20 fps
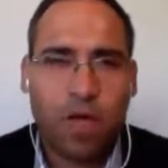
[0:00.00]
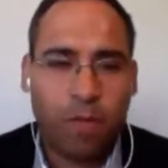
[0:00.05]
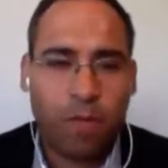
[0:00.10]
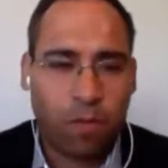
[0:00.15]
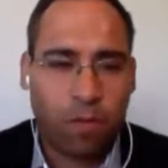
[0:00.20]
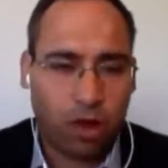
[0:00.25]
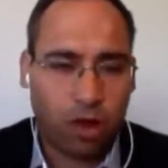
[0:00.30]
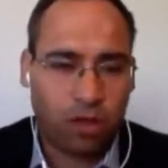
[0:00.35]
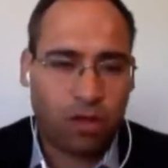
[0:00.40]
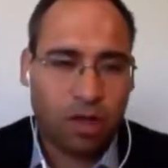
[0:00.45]

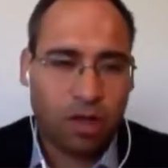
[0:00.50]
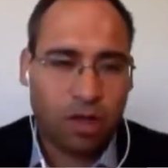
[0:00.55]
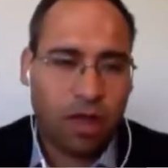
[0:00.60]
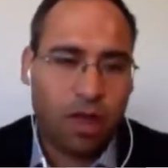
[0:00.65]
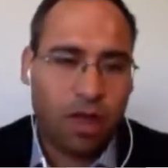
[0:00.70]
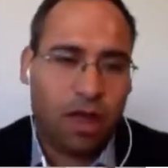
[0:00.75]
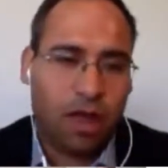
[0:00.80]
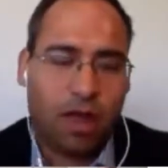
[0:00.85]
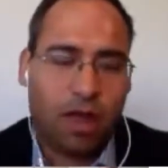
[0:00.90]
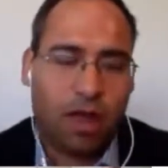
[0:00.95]
but
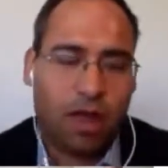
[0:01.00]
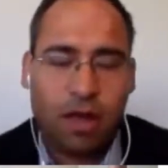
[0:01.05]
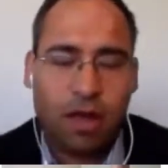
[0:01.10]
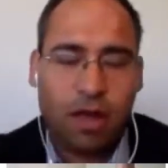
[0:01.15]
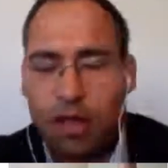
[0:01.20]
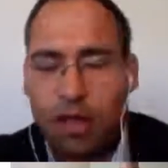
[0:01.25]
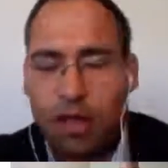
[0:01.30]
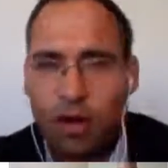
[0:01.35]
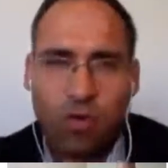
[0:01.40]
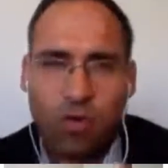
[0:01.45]

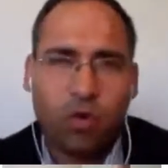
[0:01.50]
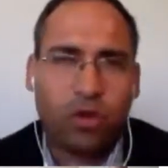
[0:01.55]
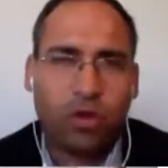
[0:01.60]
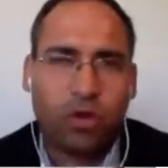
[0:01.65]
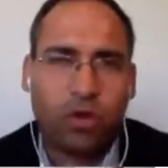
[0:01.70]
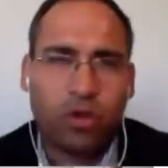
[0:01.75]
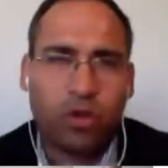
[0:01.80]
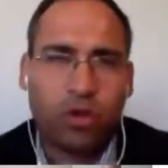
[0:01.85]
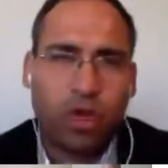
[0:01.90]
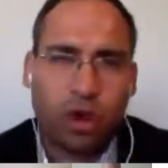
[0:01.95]
uh, you know, we're
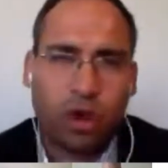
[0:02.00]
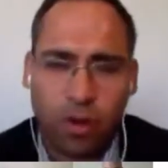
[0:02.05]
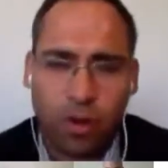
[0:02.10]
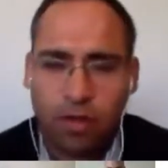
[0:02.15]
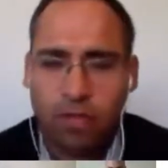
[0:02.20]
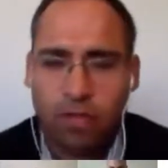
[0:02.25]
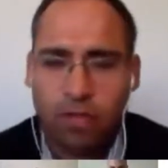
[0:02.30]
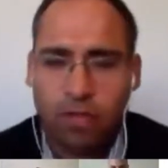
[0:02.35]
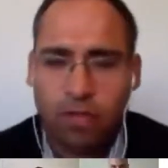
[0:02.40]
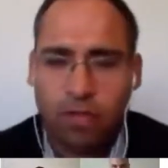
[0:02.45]
talking about the
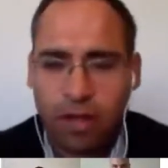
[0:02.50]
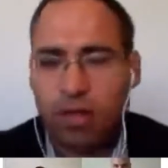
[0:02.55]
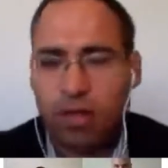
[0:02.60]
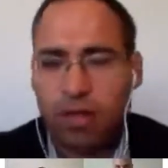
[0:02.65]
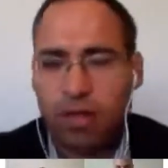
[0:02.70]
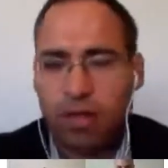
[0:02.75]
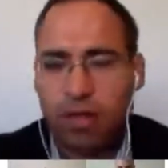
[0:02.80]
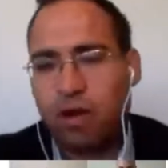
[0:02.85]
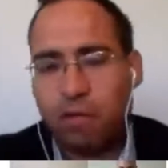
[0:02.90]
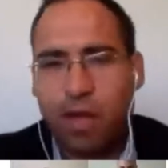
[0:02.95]
fact that
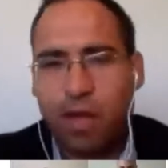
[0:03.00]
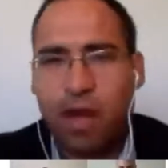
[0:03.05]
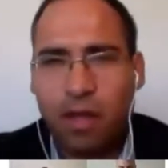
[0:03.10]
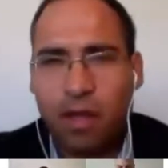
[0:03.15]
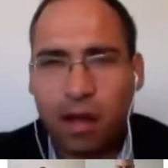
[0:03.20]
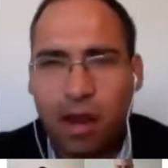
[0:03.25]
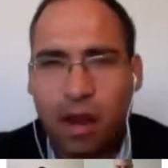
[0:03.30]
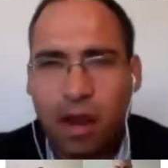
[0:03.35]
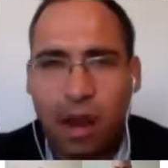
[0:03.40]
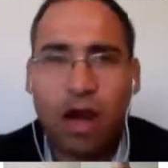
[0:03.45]
there are
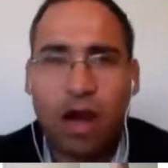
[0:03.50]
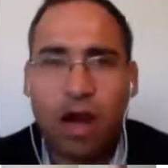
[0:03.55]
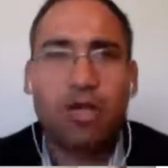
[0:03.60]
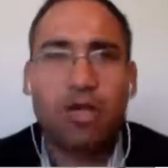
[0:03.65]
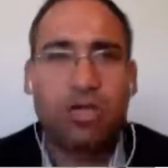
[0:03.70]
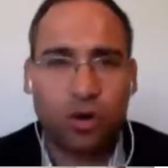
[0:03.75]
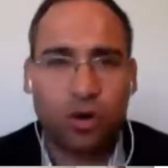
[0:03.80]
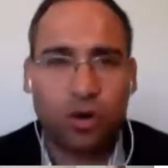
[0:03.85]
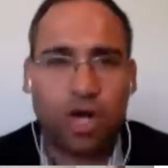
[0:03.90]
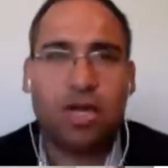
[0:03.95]
many
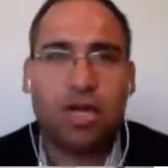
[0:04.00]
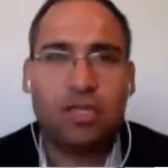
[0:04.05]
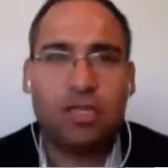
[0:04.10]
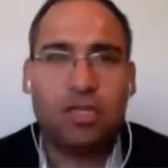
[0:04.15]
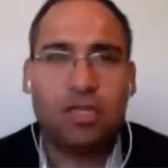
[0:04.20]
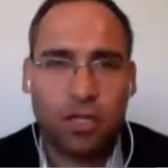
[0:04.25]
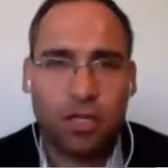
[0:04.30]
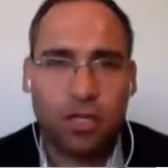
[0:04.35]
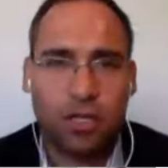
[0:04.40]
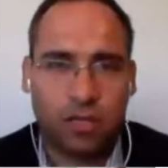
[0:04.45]
larger
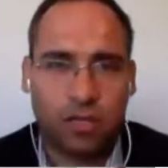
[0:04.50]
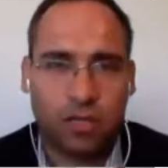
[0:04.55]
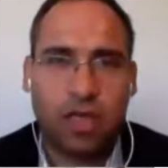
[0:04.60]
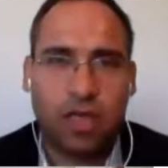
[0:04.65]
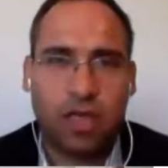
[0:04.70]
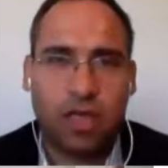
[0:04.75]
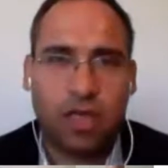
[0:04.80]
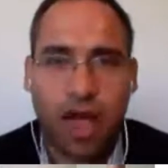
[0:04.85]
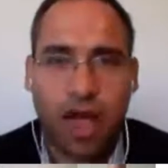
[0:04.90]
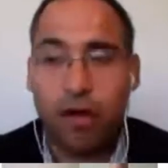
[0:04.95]
organizations
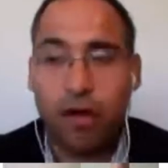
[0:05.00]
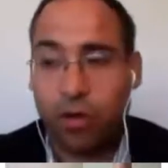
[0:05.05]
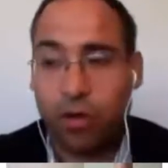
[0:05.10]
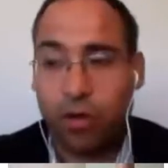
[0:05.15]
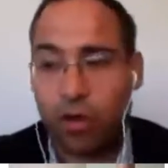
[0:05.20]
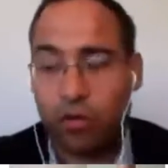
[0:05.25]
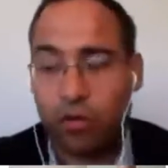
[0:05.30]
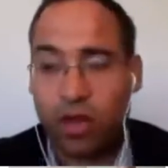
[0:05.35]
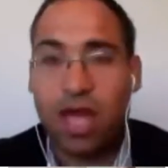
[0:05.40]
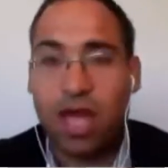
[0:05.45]
that they have
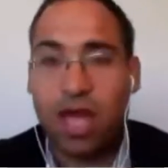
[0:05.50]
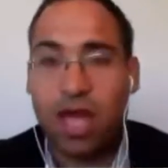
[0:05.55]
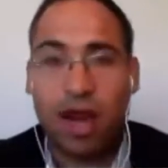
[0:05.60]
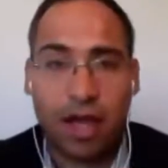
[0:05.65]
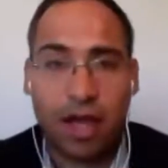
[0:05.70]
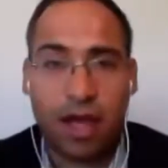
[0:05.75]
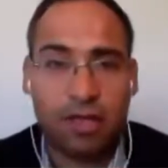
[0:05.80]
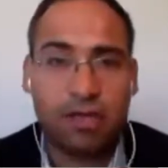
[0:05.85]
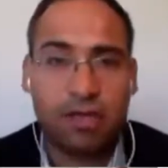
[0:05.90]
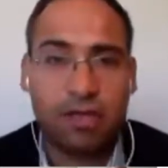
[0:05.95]

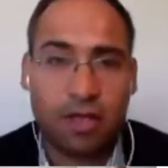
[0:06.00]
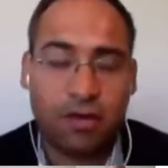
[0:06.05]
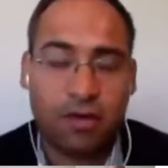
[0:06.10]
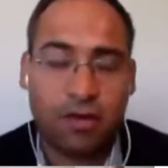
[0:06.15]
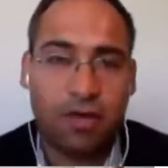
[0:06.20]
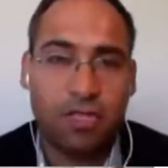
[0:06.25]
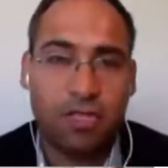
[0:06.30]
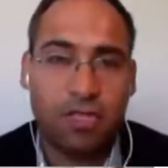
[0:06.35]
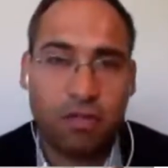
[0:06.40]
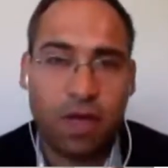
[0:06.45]
realized that there
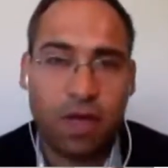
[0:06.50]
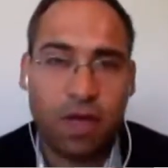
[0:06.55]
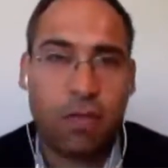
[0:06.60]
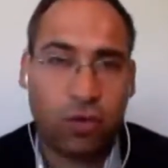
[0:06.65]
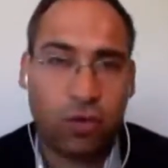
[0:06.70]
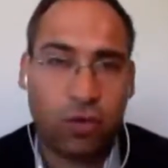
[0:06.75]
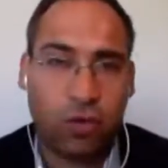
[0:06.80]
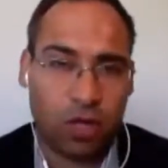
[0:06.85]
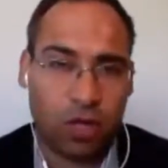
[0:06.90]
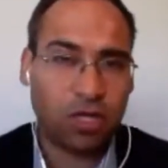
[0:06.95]
is a big
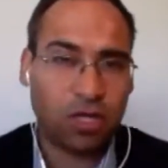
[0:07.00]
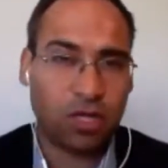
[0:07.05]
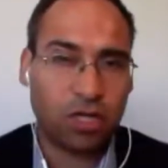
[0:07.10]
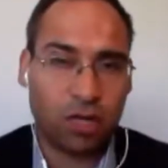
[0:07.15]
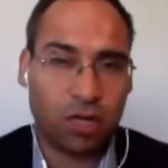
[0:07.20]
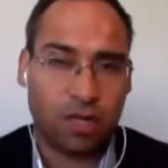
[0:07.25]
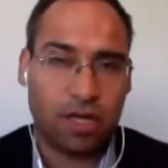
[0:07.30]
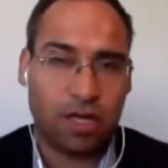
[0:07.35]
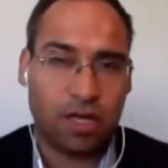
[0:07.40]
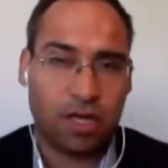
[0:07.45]
potential
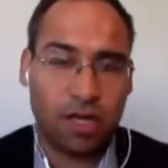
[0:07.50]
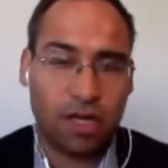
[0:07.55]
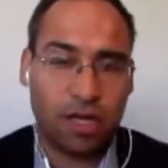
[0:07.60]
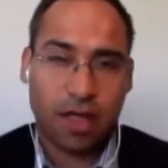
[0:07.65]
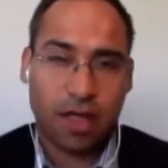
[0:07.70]
in this,